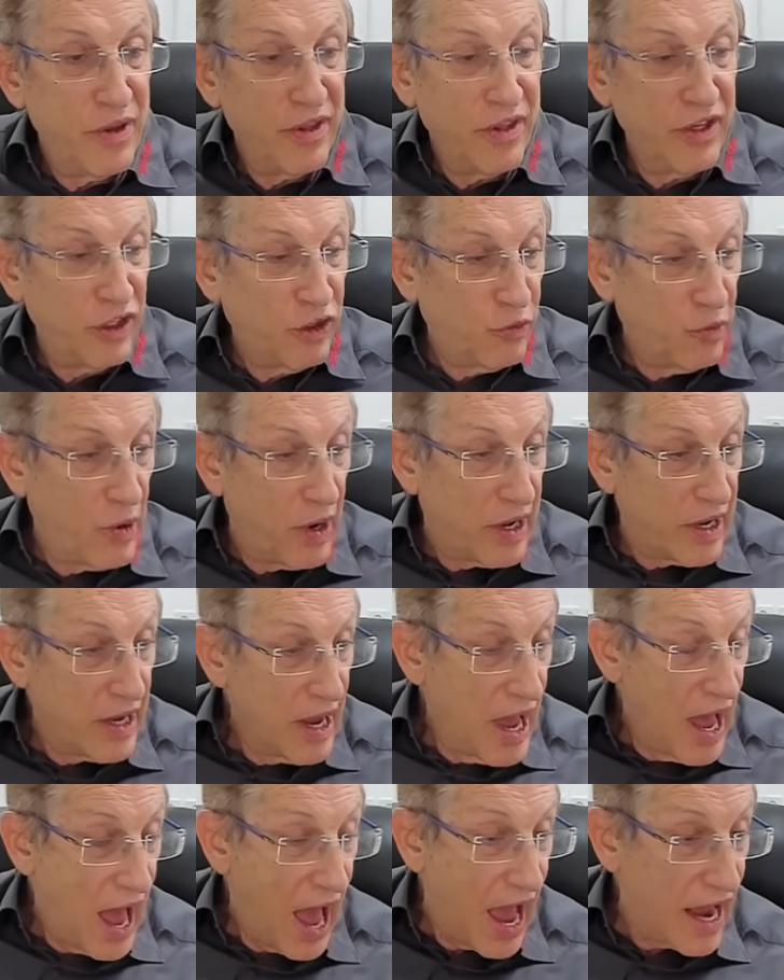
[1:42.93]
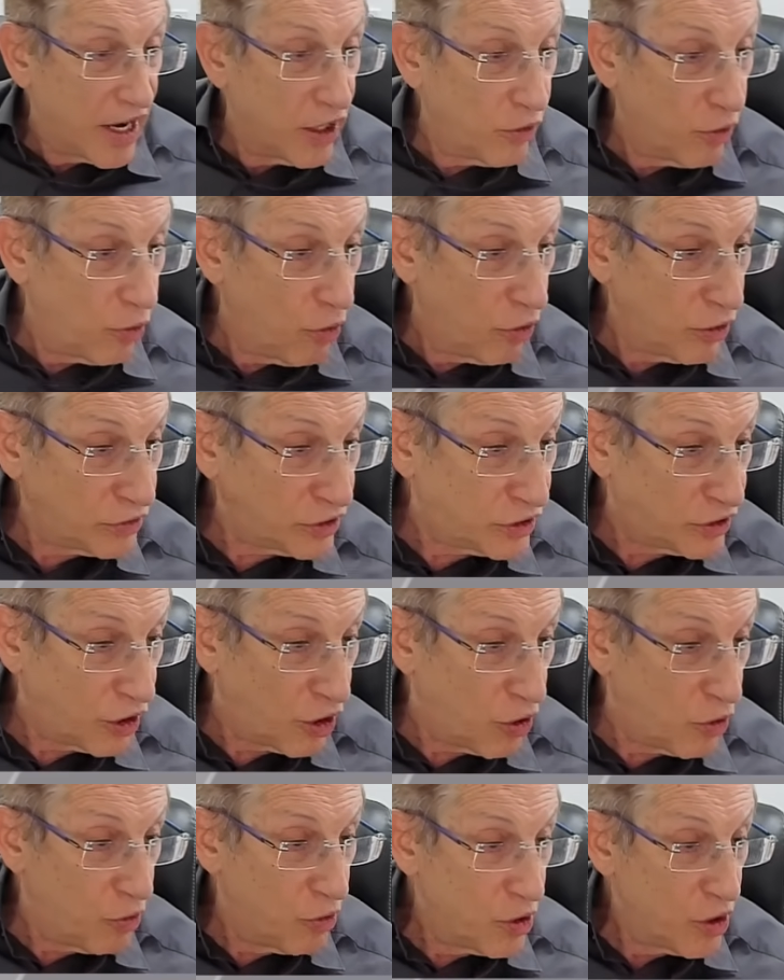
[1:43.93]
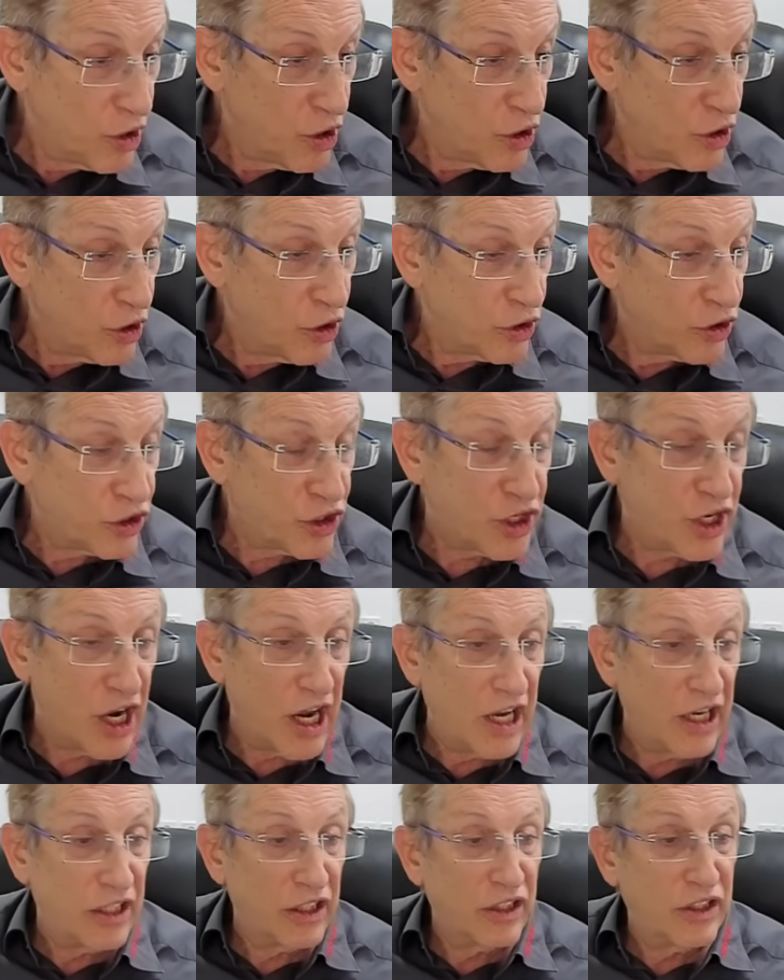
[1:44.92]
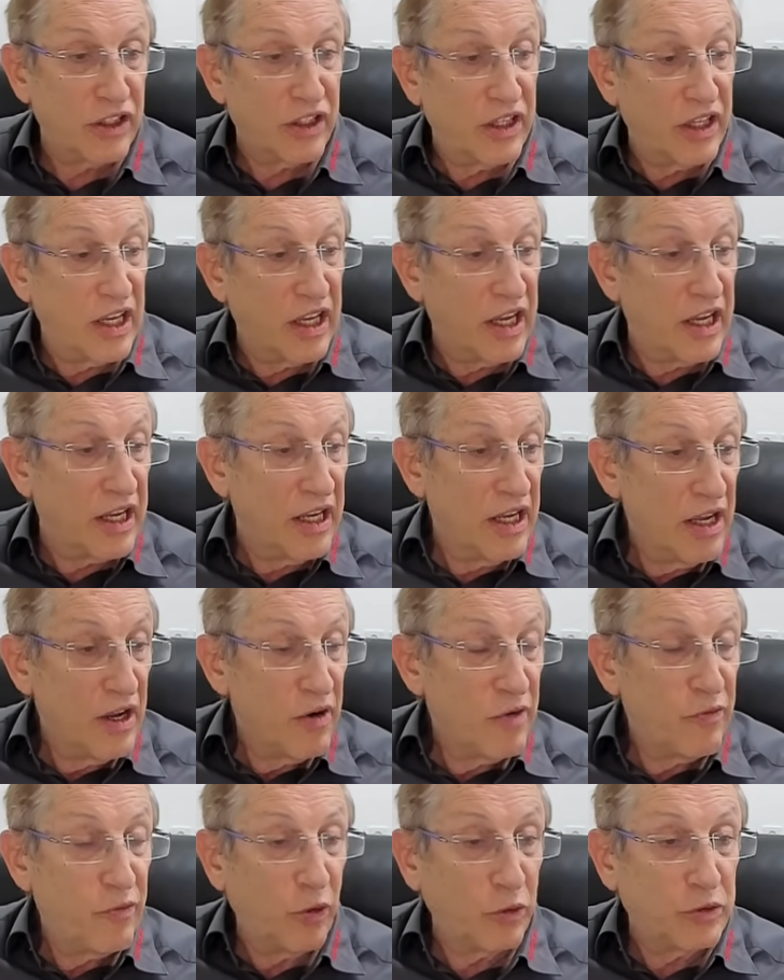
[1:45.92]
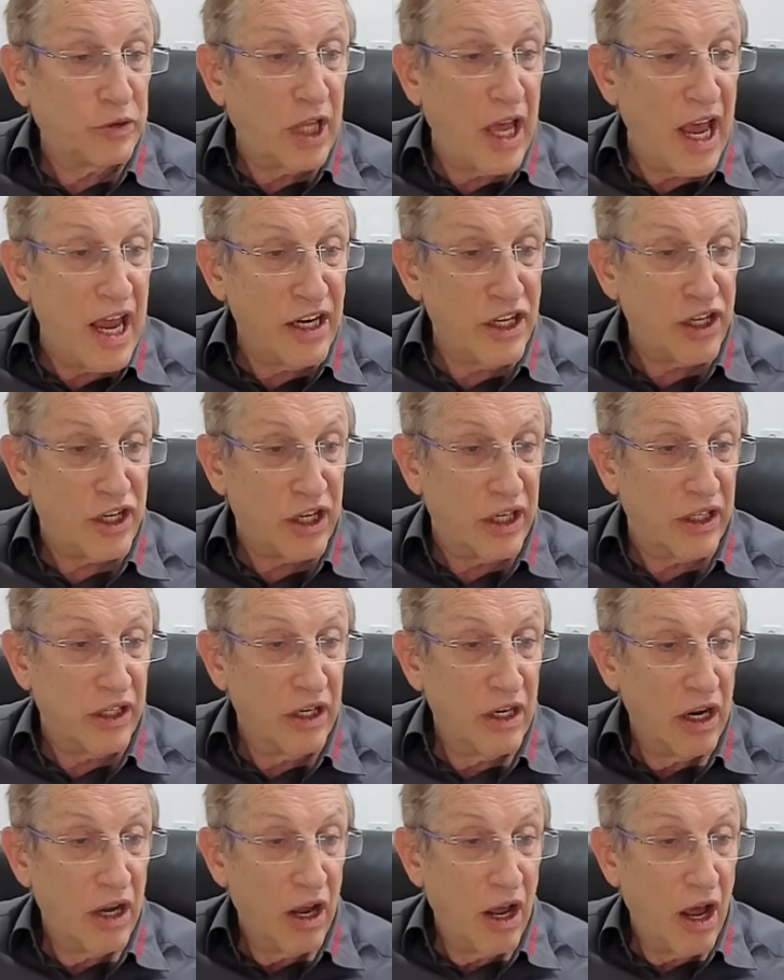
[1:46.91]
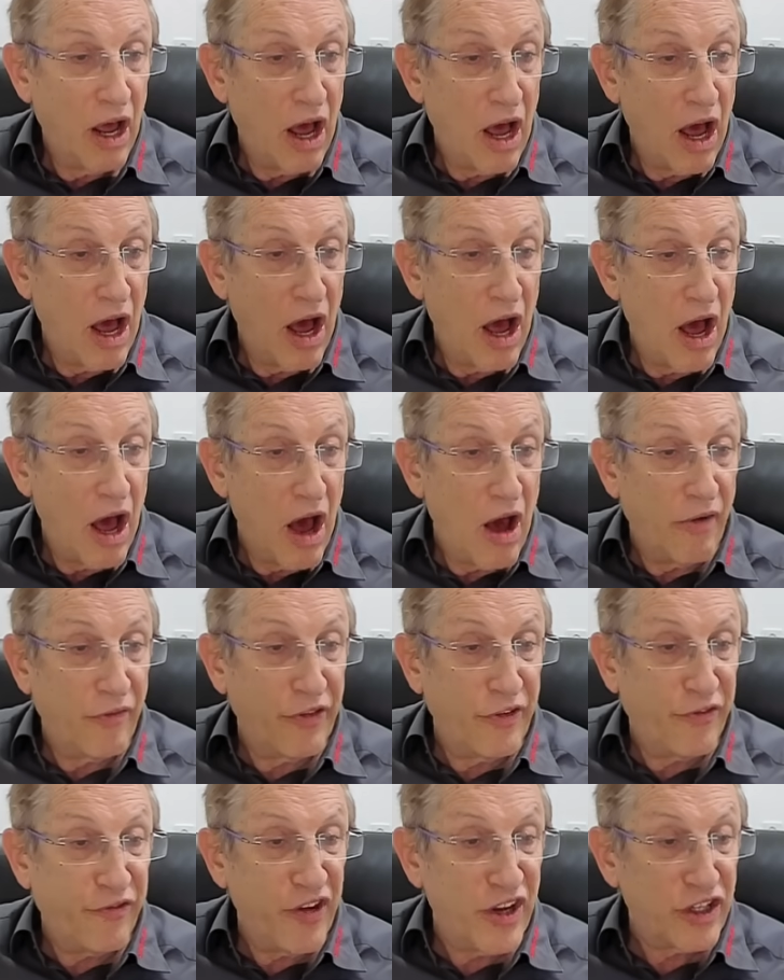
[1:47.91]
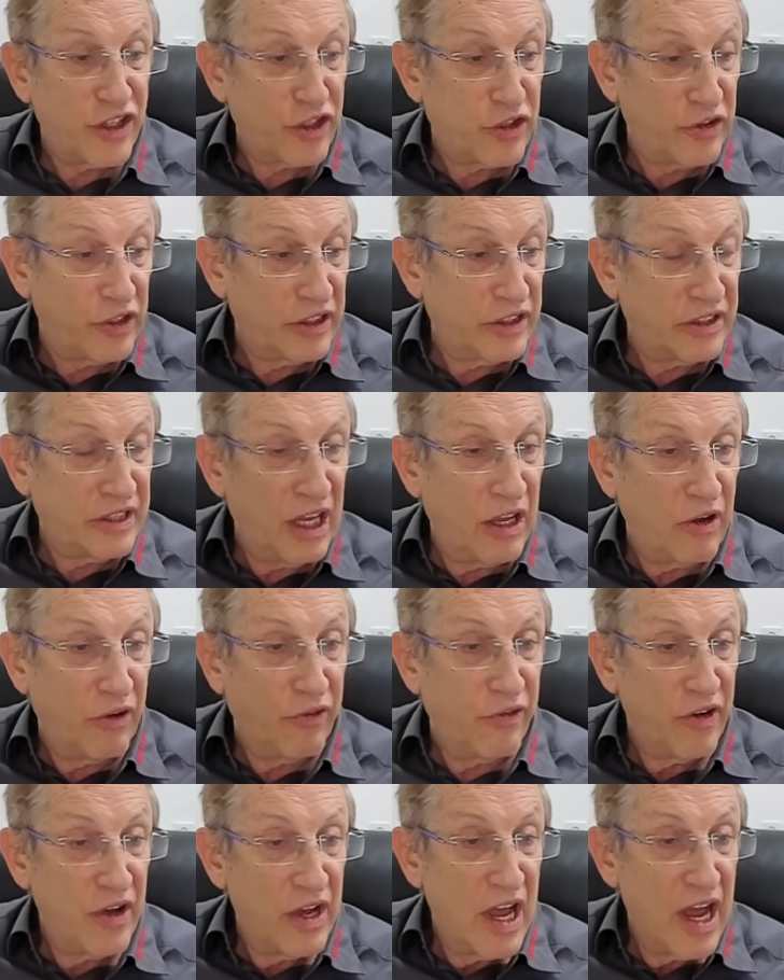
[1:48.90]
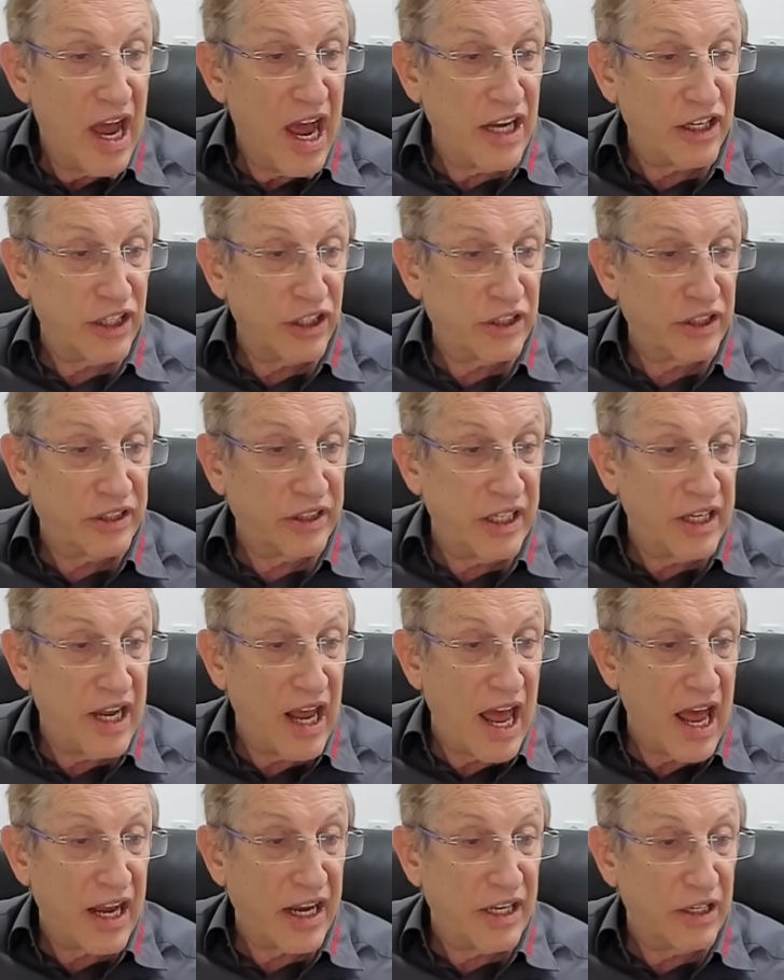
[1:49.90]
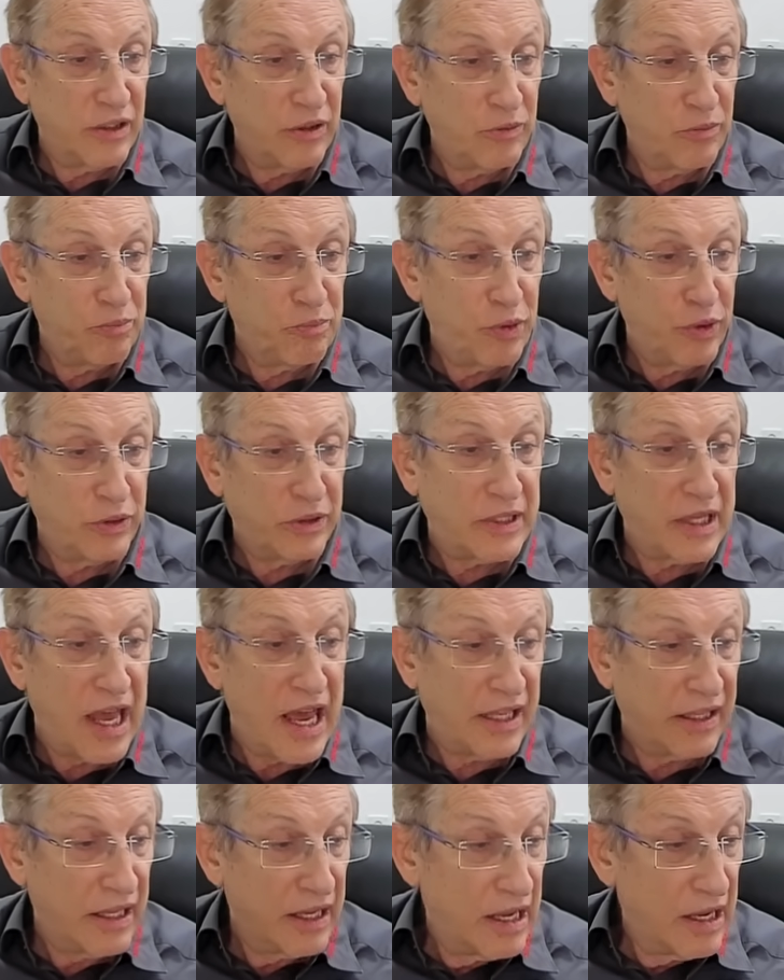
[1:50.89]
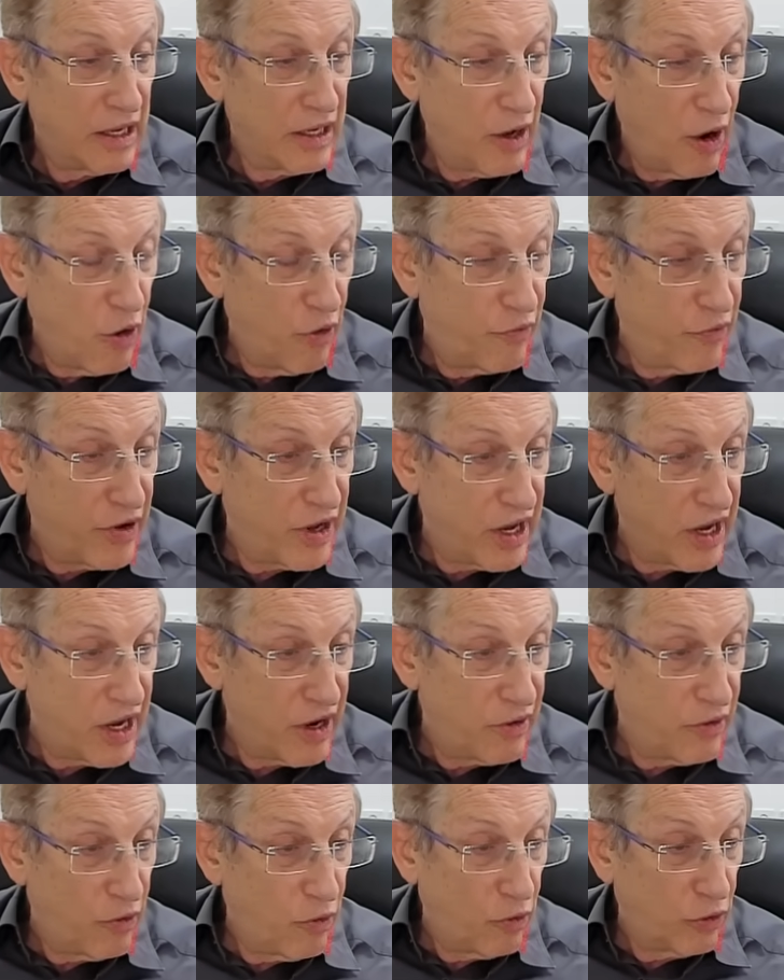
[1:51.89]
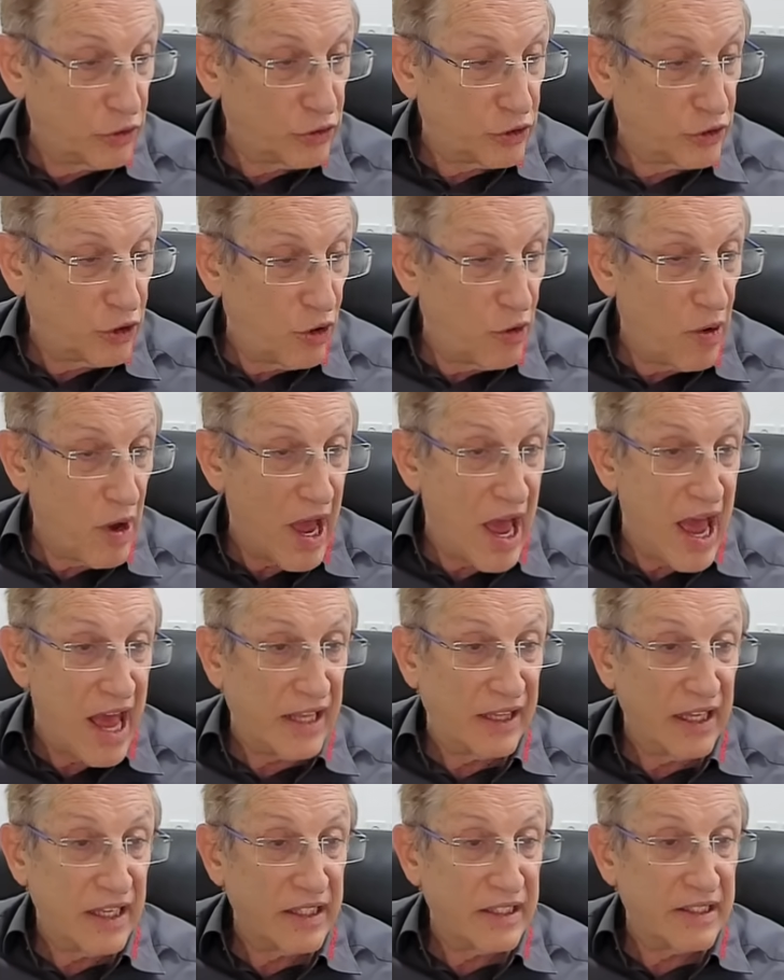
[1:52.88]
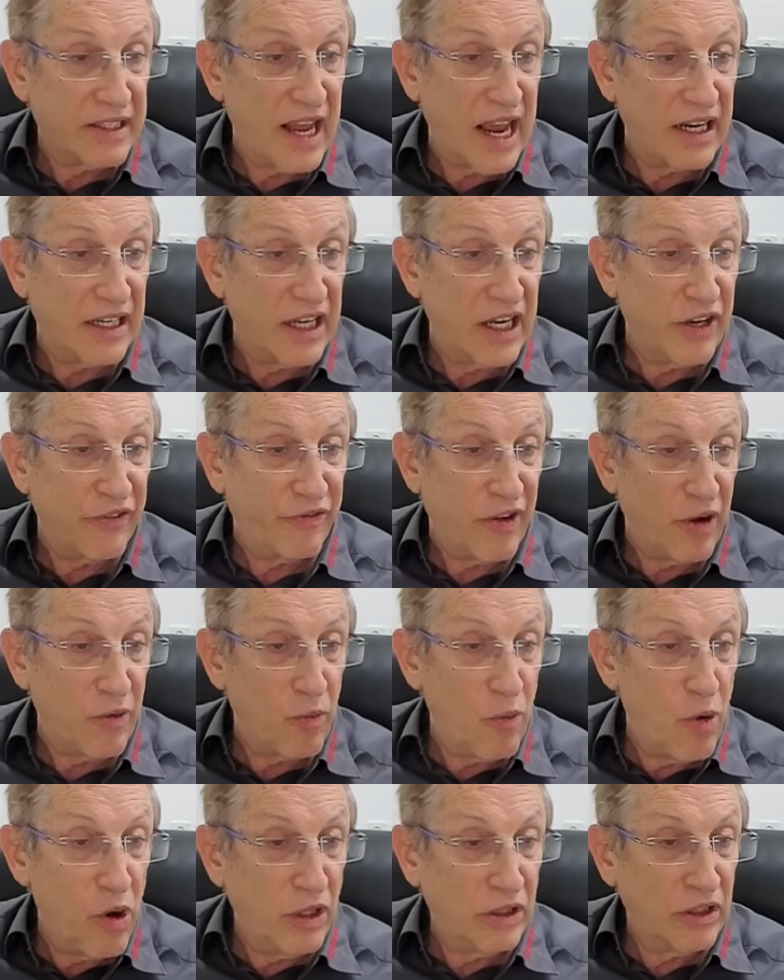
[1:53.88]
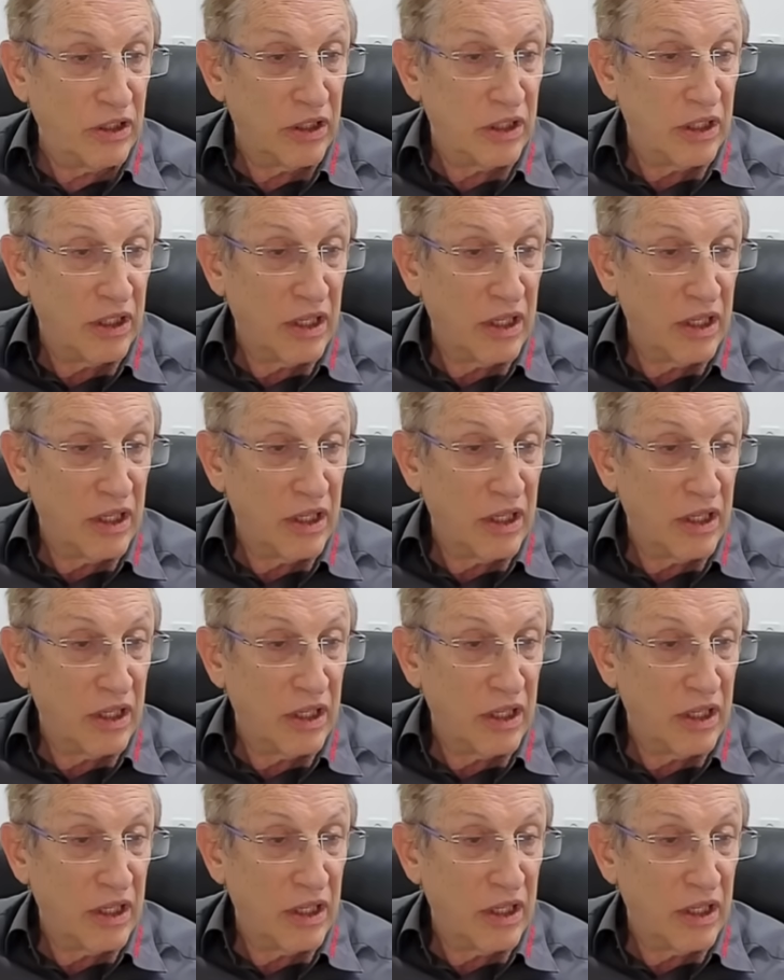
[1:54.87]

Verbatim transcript: this way. I can also change the rotation of the fixture itself. As you see, I can put that over here also at 90 if I want.